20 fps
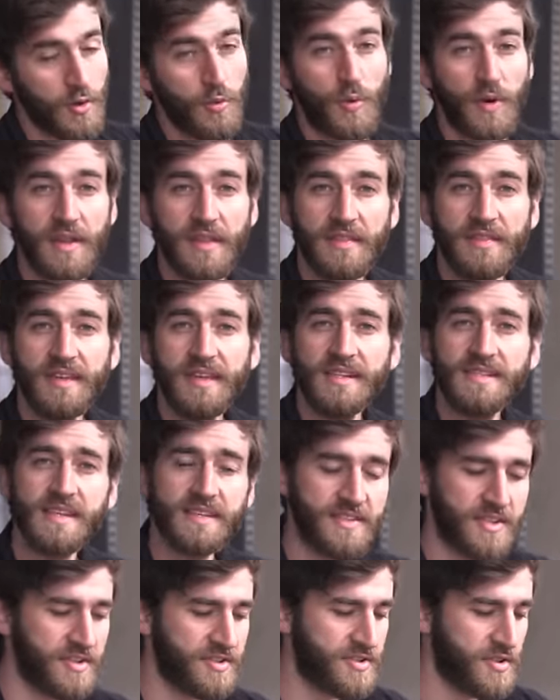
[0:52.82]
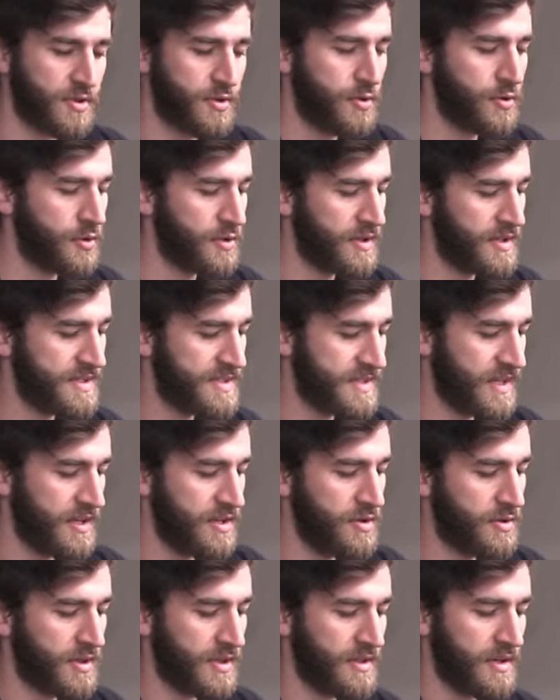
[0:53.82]
One of the things that's also cool is that
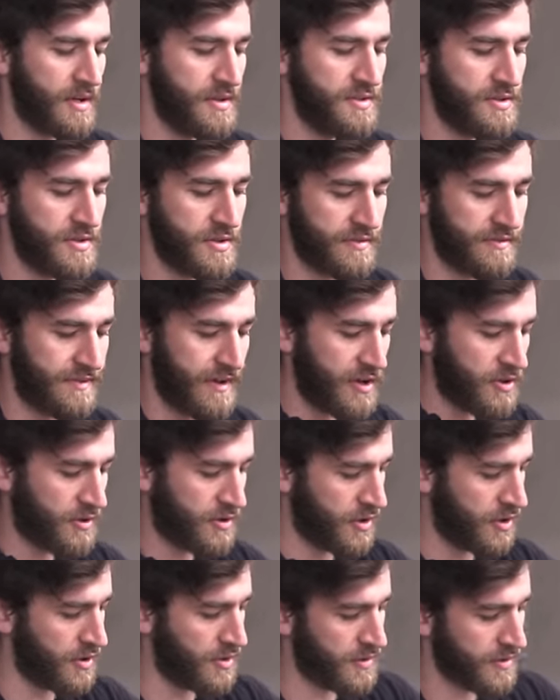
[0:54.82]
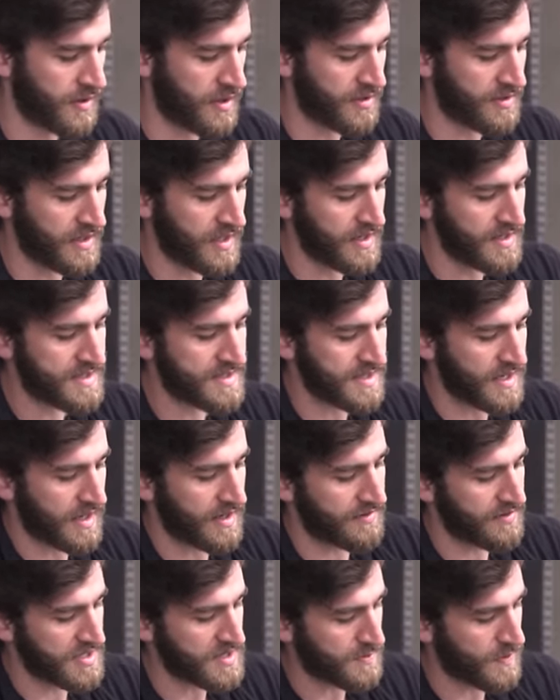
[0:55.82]
you can undo the Velcro on the inside
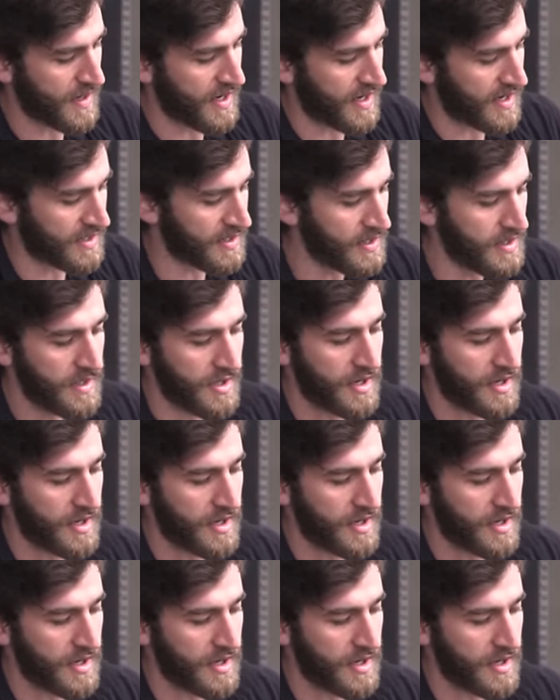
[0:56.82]
of this bag